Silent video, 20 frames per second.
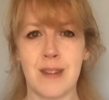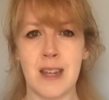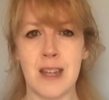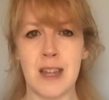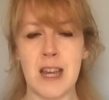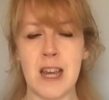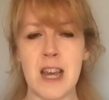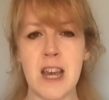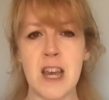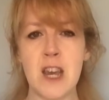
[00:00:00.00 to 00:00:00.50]

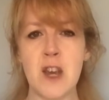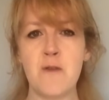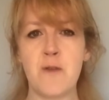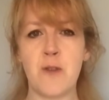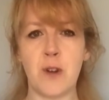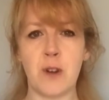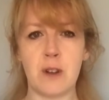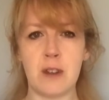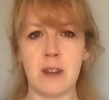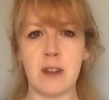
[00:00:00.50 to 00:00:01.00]
The
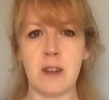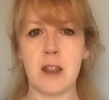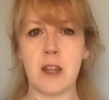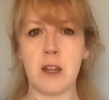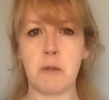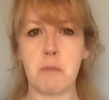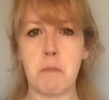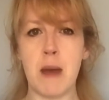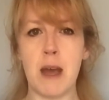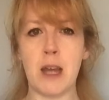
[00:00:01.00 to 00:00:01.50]
evil
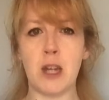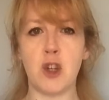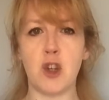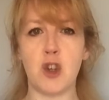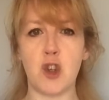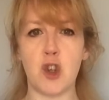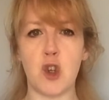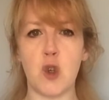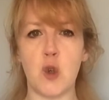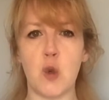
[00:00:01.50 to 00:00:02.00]
that men
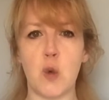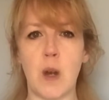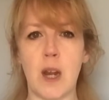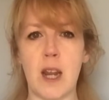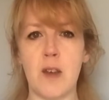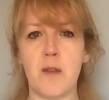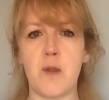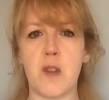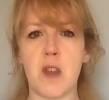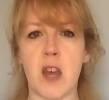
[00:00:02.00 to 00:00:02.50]
do
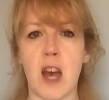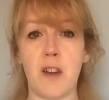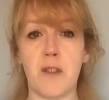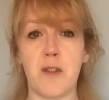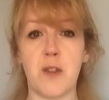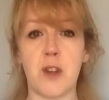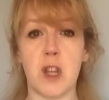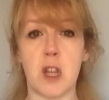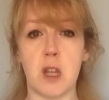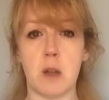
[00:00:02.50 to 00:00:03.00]
lives
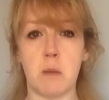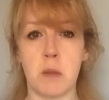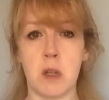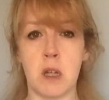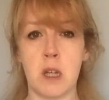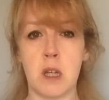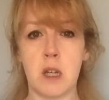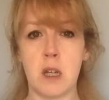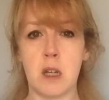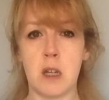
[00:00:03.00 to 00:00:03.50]
after them.
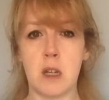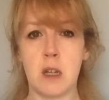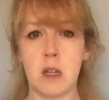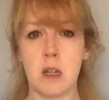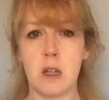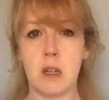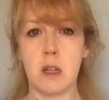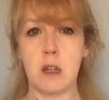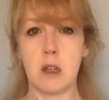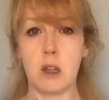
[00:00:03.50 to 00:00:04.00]

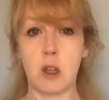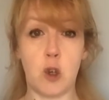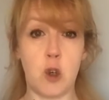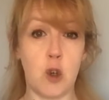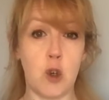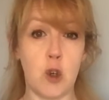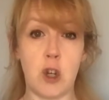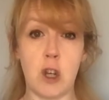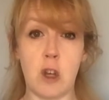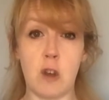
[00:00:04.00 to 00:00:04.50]
The
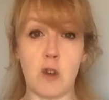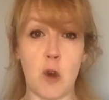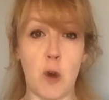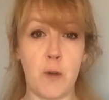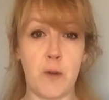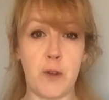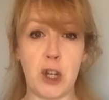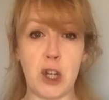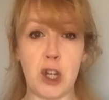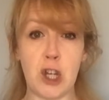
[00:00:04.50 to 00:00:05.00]
good is
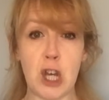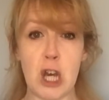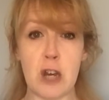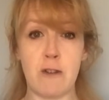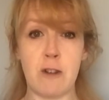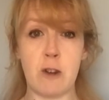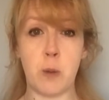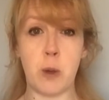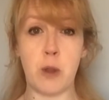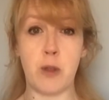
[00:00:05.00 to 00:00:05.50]
oft
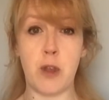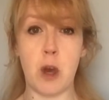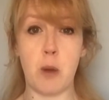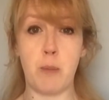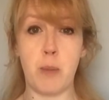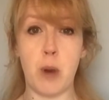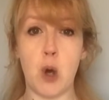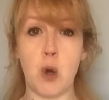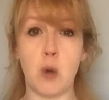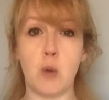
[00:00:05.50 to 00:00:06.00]
interred with their
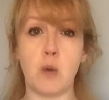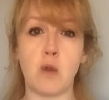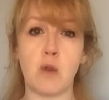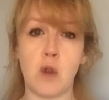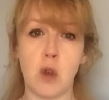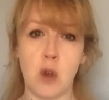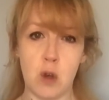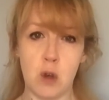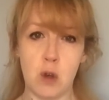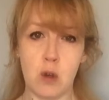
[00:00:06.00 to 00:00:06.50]
bones.
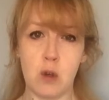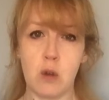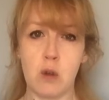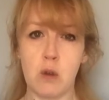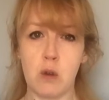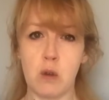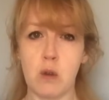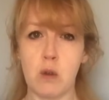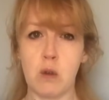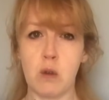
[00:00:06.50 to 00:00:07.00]

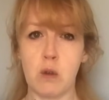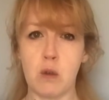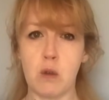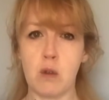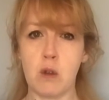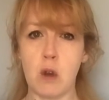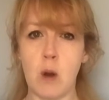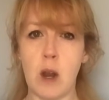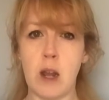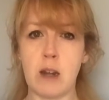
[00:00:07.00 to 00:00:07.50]

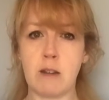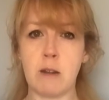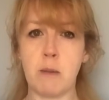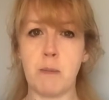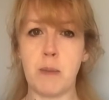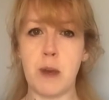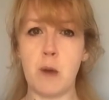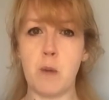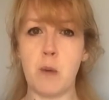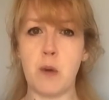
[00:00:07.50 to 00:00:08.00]
So let
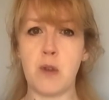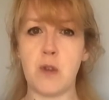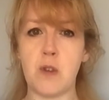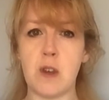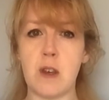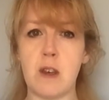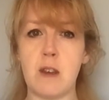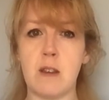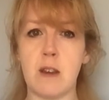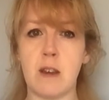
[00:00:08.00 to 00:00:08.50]
it be with
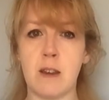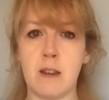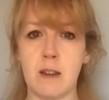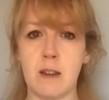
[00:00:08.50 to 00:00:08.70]
Caesar.